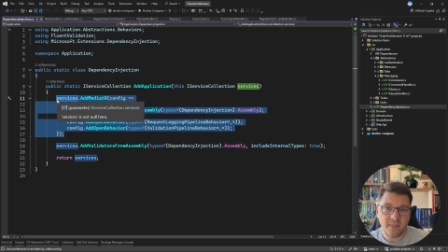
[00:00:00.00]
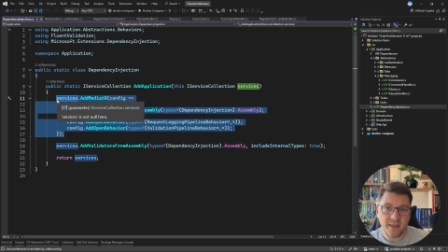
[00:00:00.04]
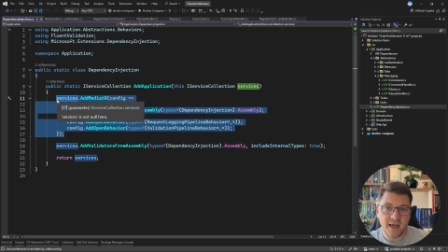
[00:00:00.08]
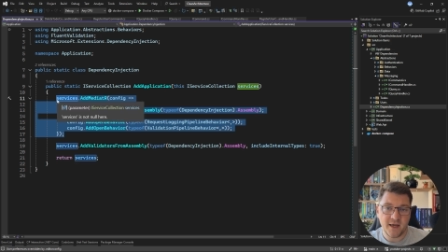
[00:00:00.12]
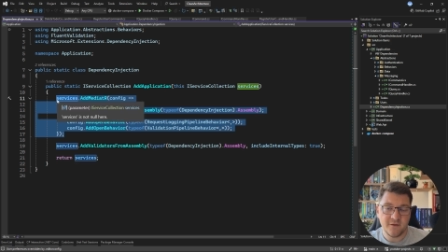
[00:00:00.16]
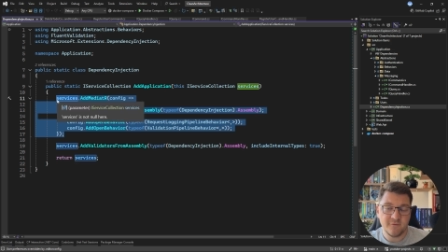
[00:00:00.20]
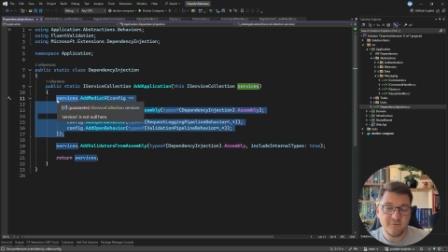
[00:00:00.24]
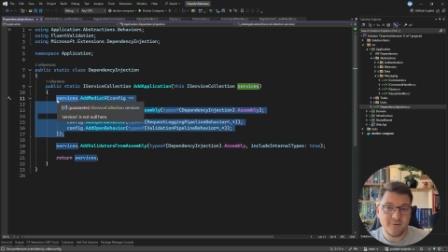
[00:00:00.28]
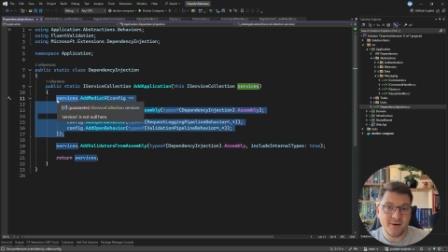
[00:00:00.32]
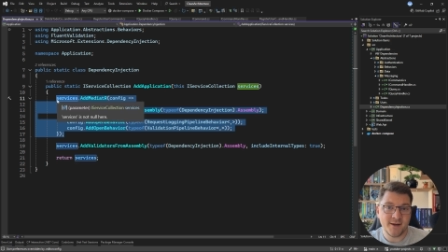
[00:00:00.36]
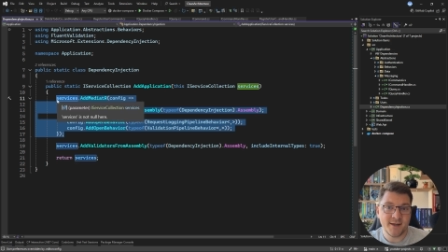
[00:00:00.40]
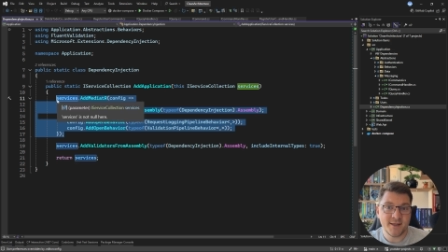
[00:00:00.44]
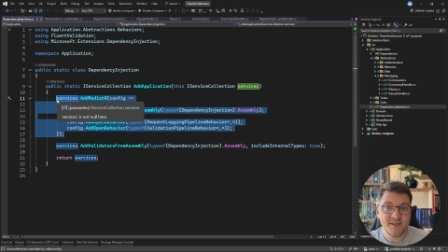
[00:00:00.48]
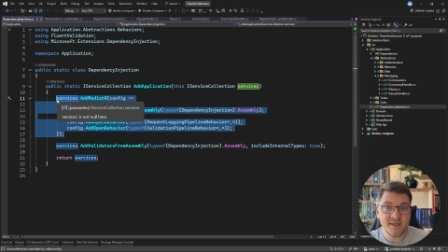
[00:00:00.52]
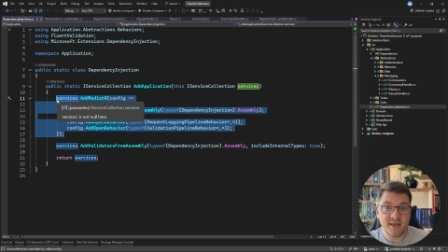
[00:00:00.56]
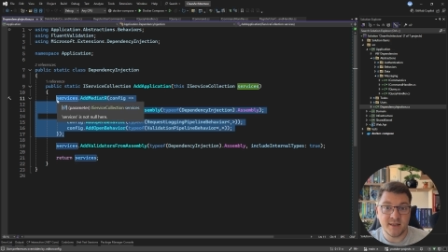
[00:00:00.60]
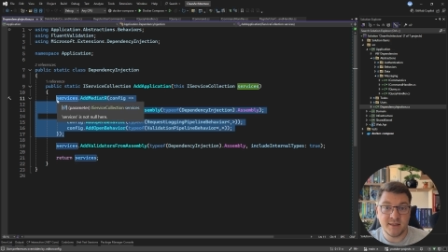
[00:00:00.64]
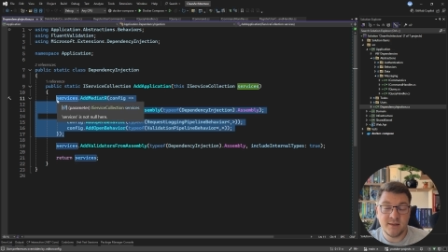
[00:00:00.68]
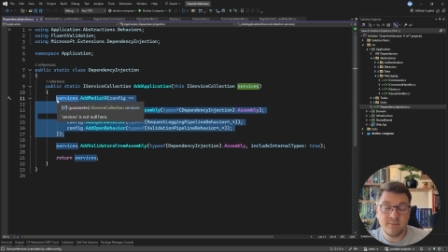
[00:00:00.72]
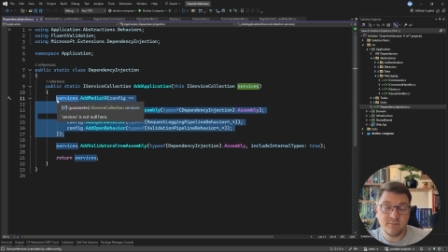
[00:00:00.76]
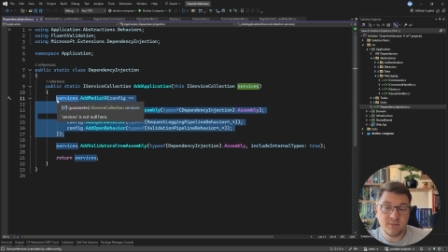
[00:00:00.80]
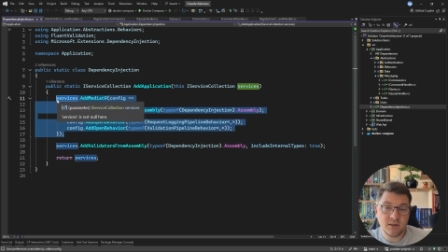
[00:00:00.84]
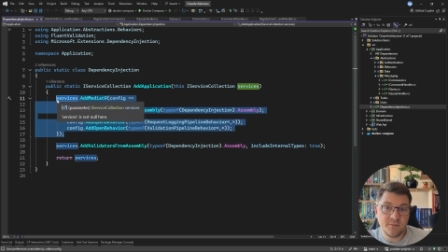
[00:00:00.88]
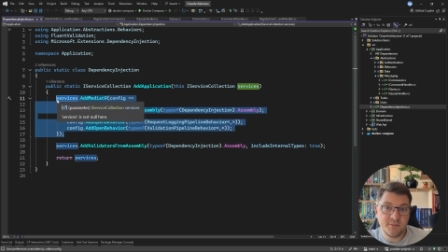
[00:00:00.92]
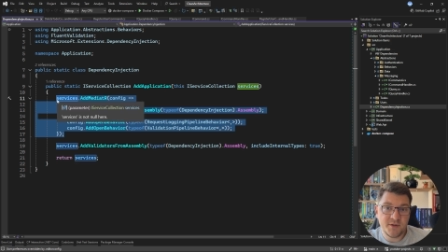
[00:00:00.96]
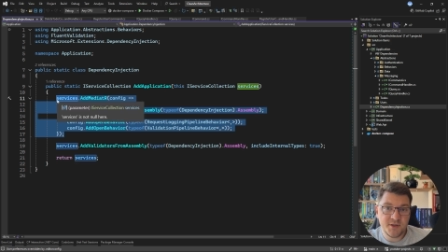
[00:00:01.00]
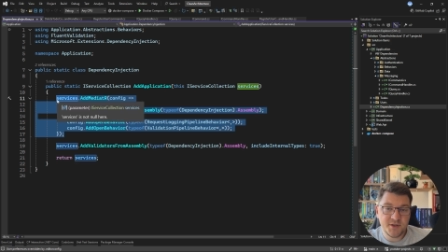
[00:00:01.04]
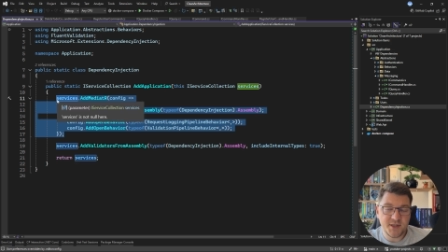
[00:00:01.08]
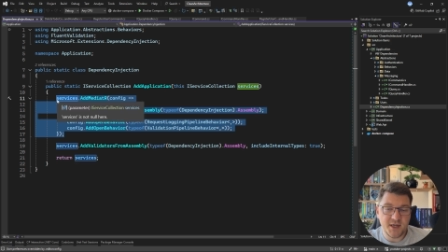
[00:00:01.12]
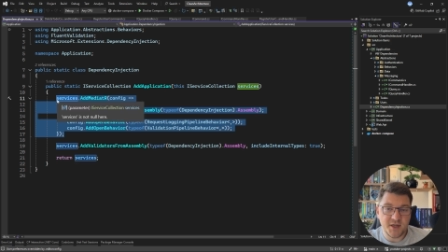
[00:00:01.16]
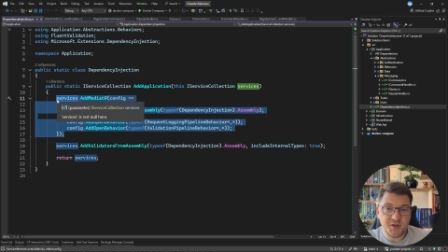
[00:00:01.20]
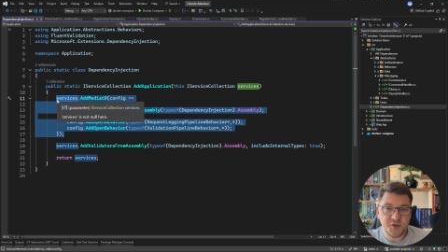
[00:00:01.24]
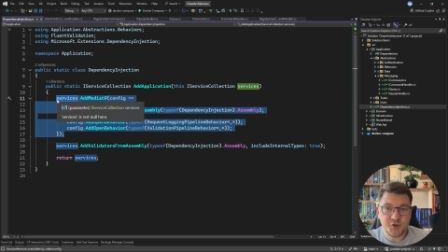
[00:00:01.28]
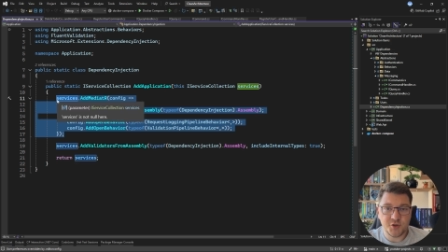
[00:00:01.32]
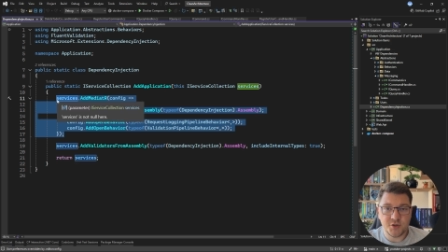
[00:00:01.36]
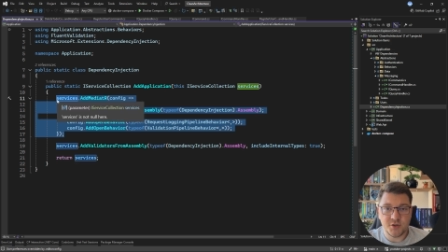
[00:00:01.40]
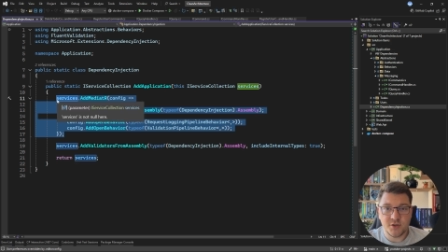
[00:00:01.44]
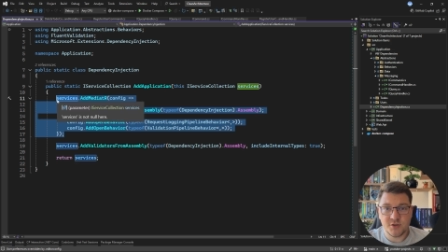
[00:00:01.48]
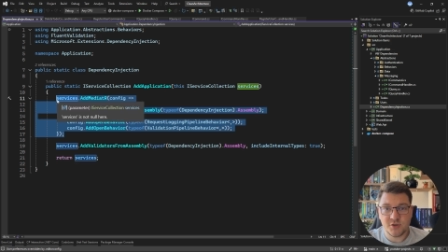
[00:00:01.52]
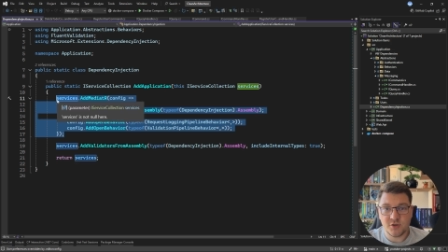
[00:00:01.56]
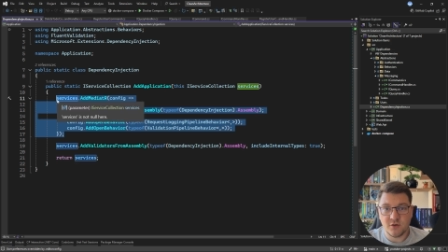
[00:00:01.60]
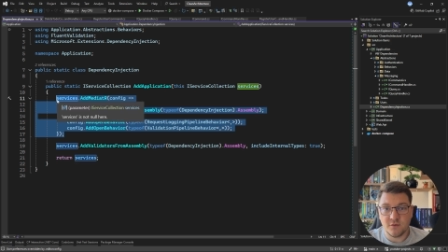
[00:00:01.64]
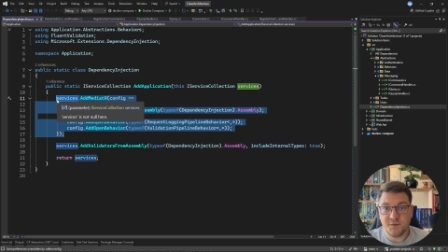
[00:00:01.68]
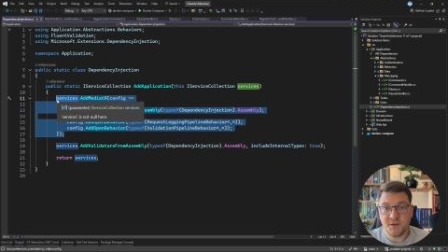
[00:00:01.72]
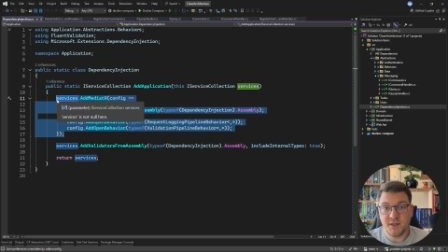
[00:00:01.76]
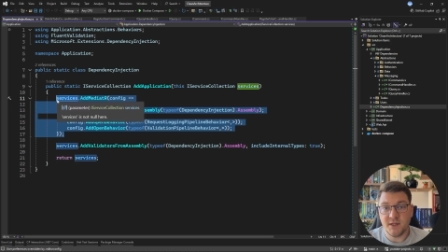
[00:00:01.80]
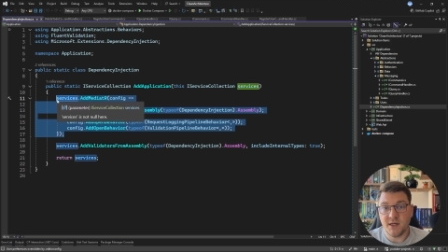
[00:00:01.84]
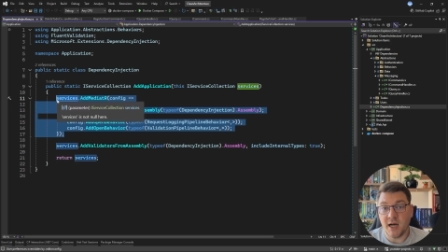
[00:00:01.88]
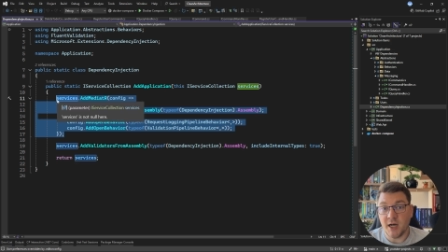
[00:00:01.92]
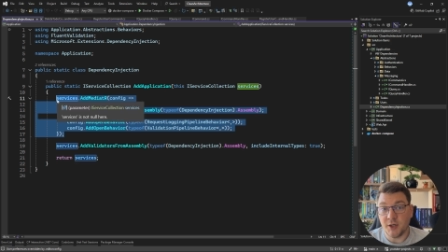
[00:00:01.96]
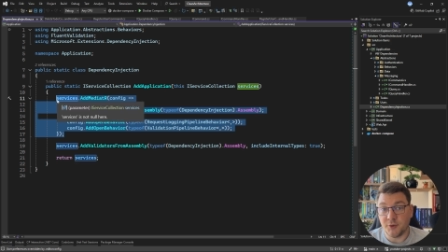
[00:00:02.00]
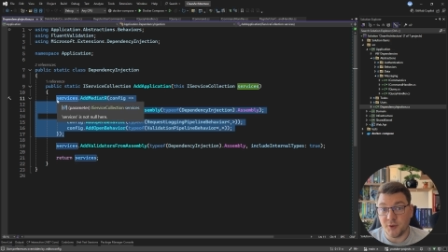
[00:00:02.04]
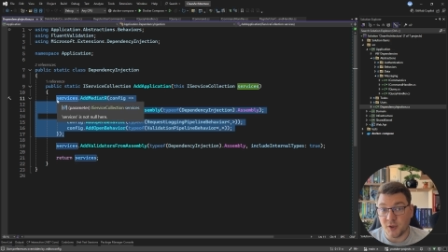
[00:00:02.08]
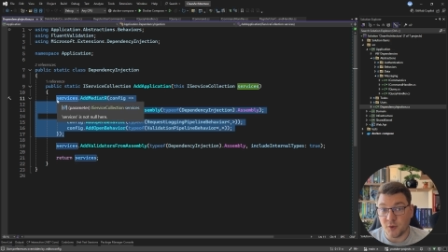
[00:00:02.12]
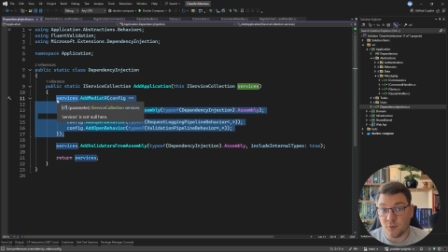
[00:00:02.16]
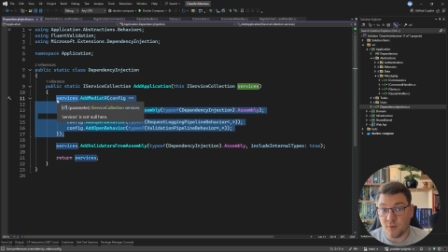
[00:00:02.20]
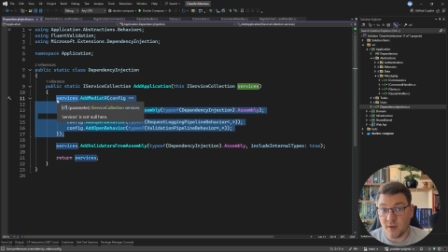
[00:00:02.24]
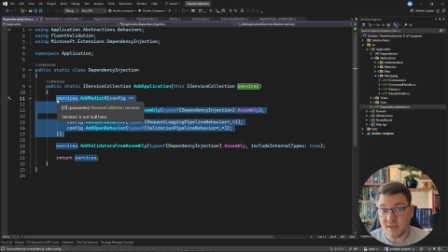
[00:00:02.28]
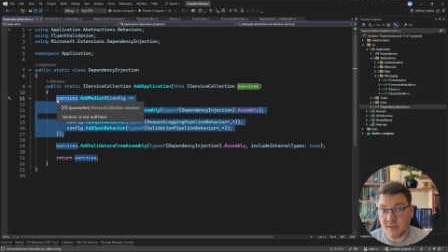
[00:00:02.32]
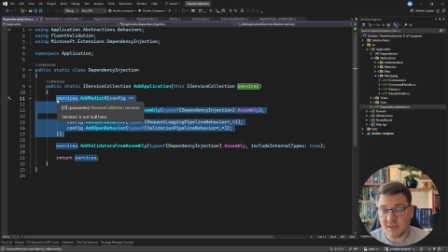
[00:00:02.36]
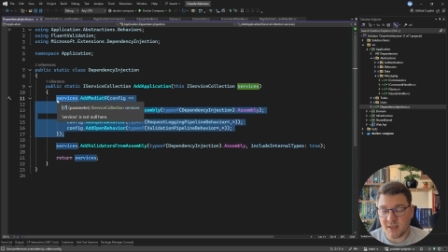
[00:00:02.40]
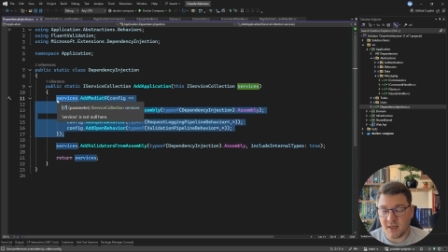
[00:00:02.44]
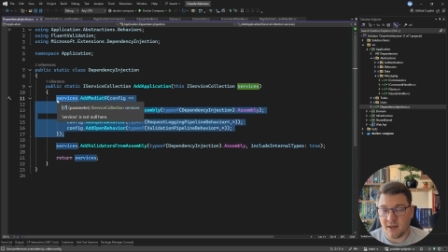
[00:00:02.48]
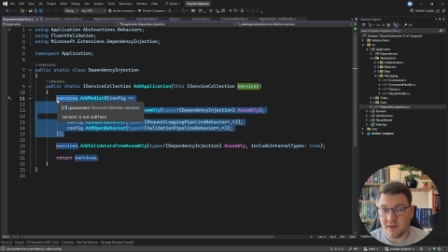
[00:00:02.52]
and finds any implementations of the iRequest